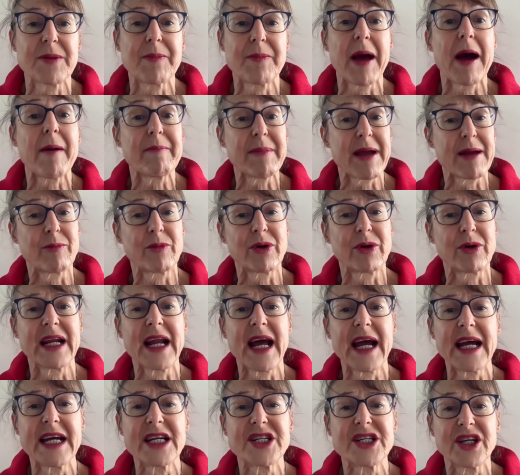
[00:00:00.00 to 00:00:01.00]
about memory and
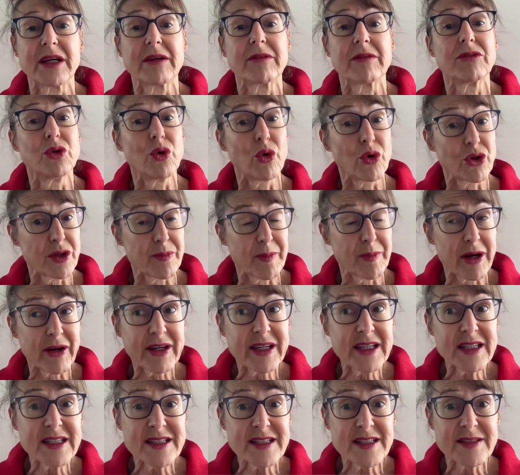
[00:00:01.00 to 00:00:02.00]
aging: North
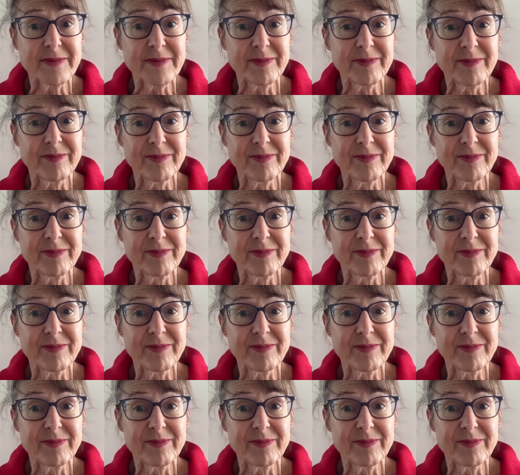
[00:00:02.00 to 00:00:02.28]
Americans,